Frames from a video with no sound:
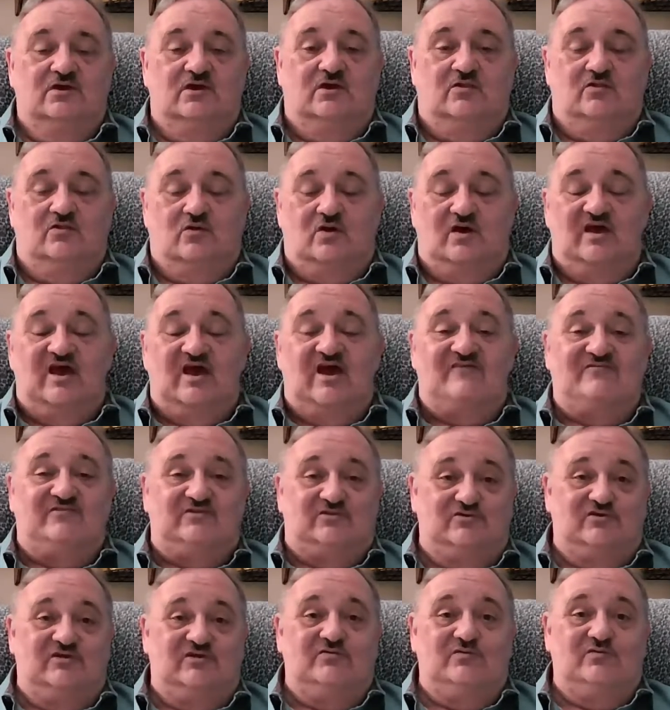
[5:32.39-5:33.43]
Although I have
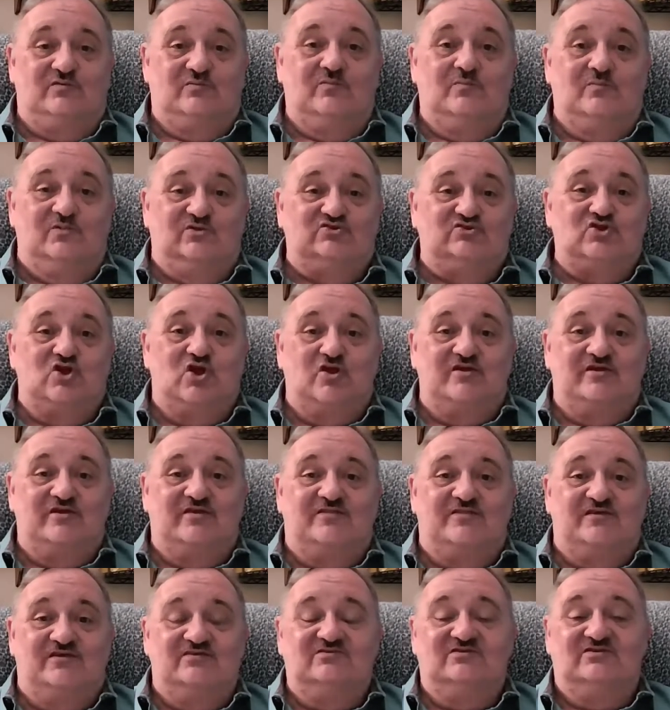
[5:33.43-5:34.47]
agreed with majority
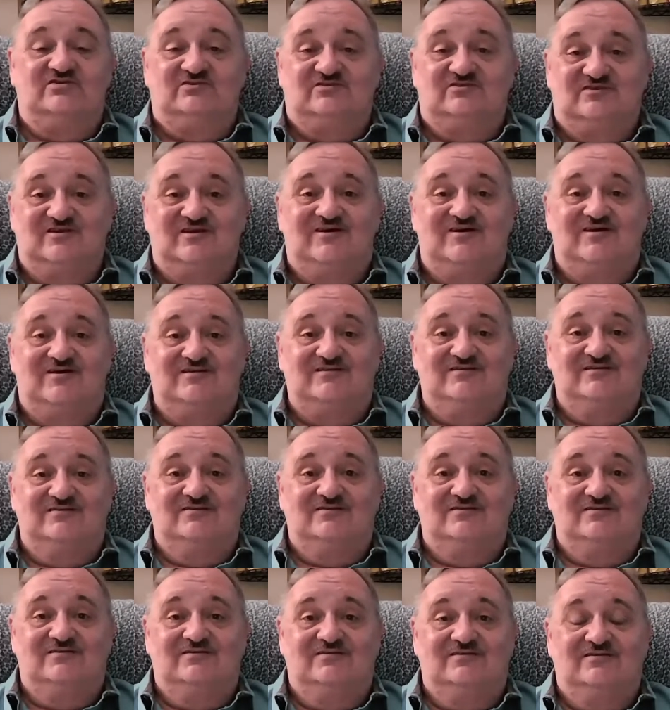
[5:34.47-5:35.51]
of things he's done.
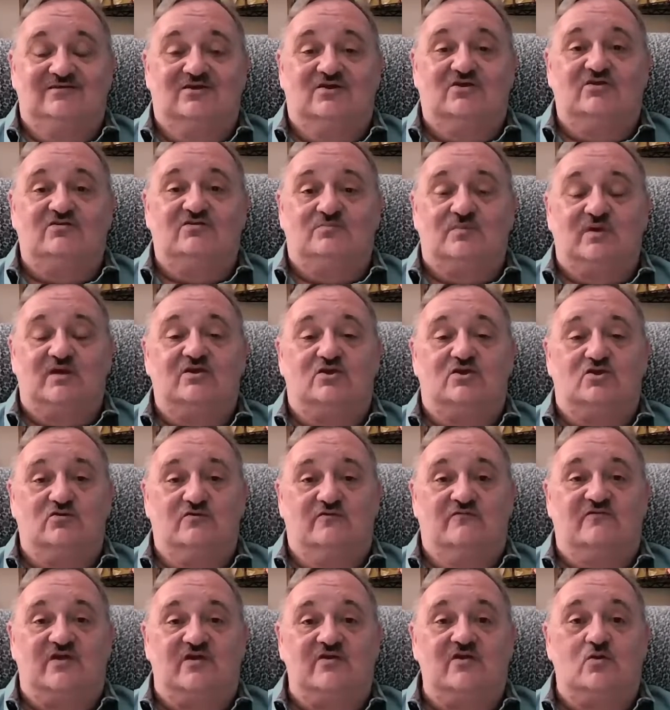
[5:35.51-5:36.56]
He's been a
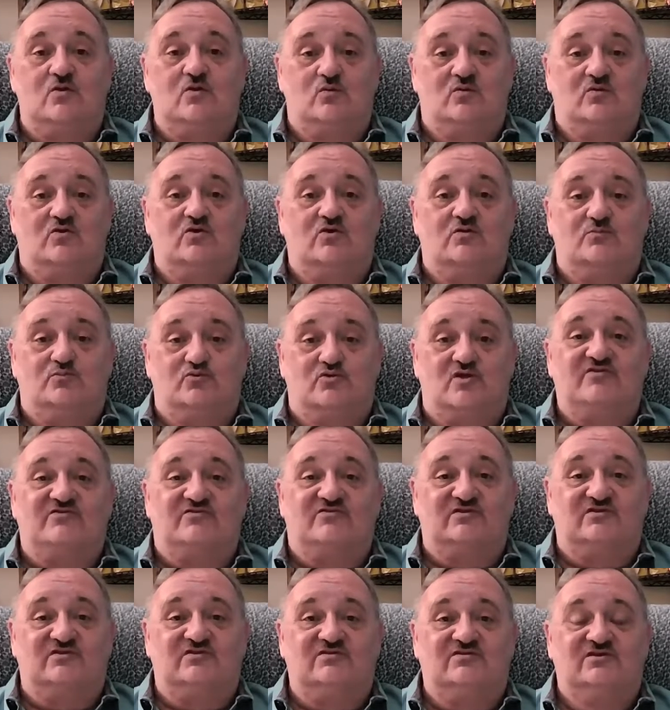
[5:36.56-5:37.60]
very good
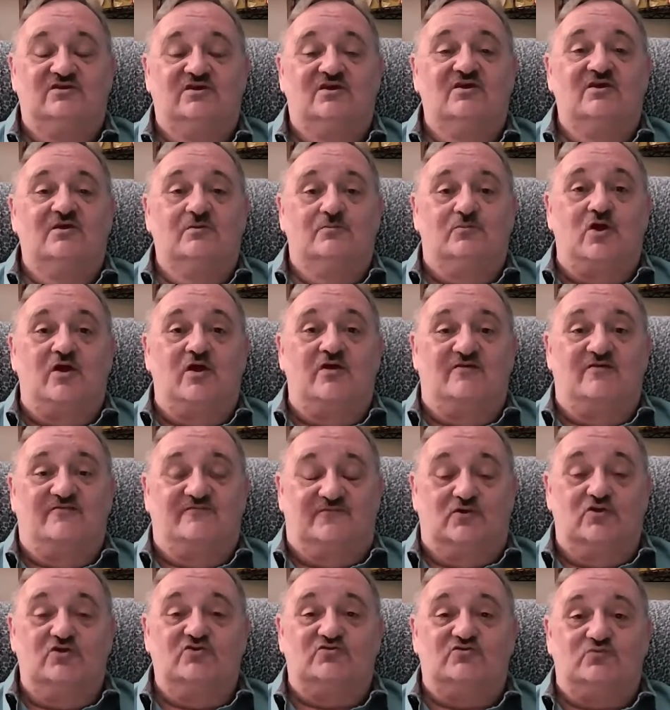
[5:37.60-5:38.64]
president. Probably the
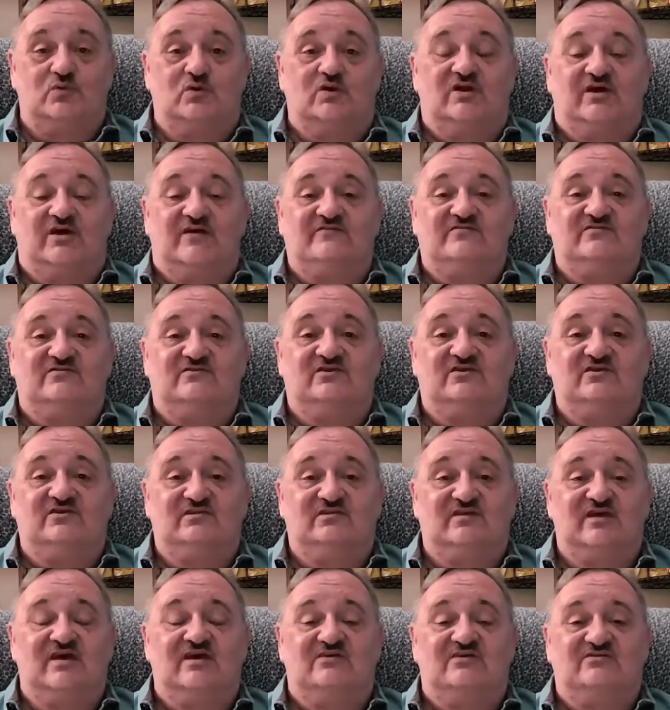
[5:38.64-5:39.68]
first one I've seen
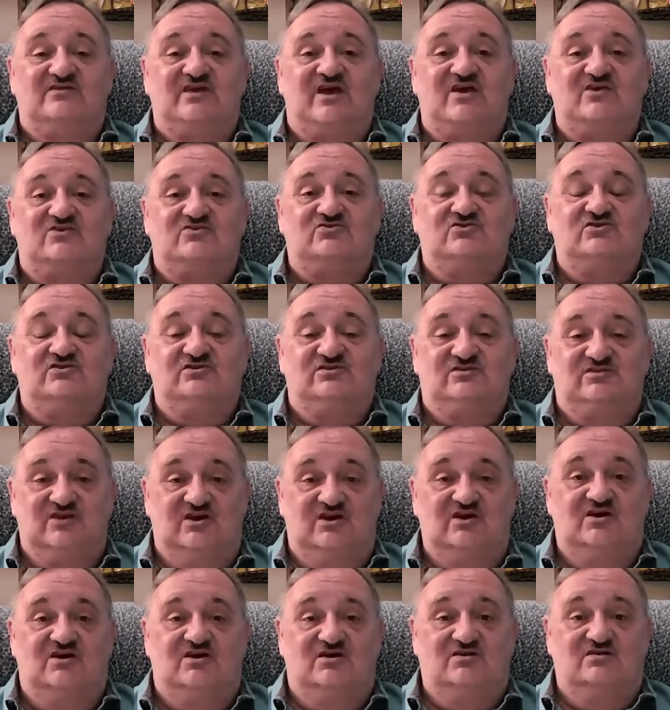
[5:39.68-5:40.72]
that has actually
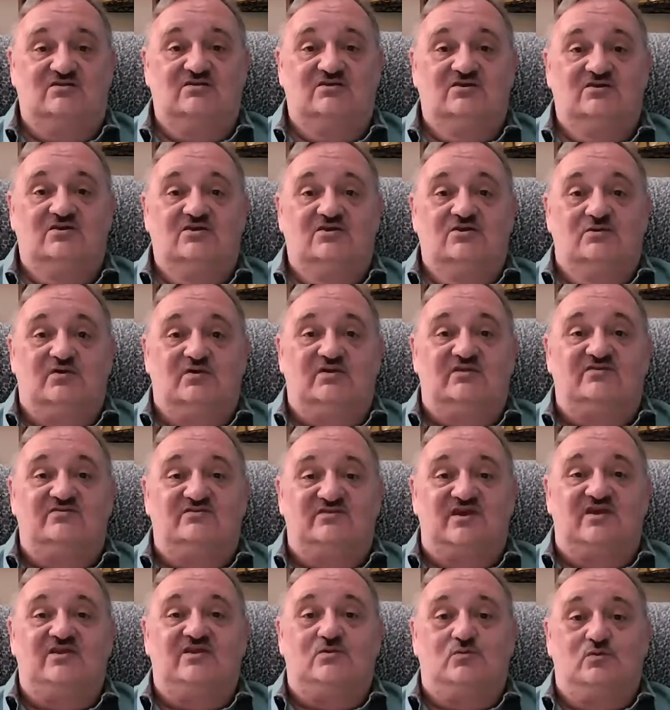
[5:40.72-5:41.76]
done what he
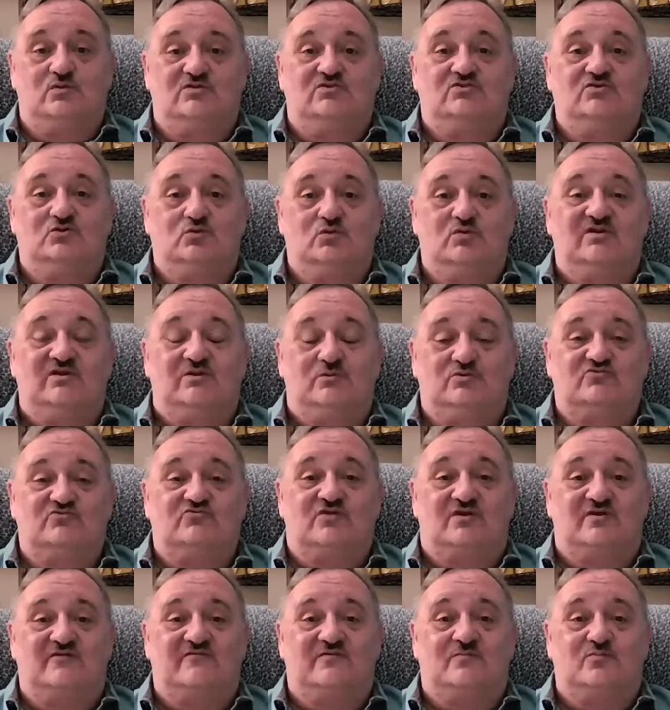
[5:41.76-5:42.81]
said he would do when he was
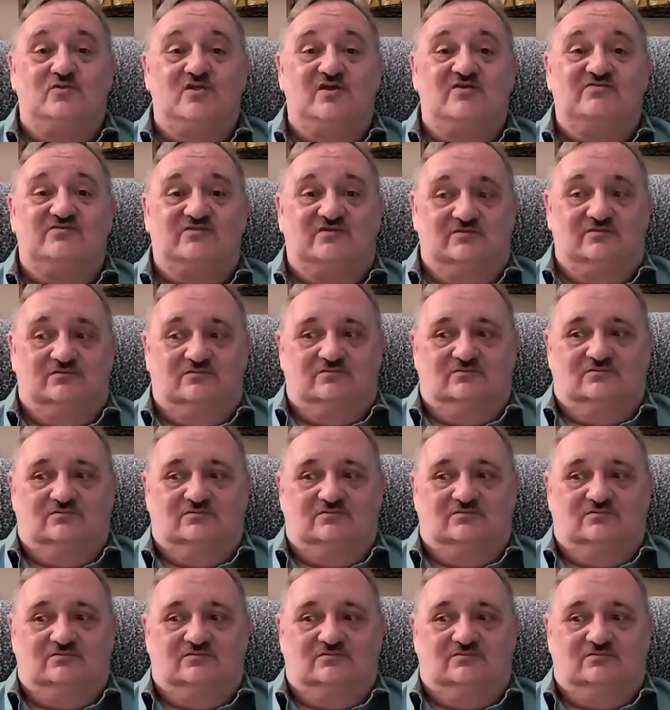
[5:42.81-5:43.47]
running for president.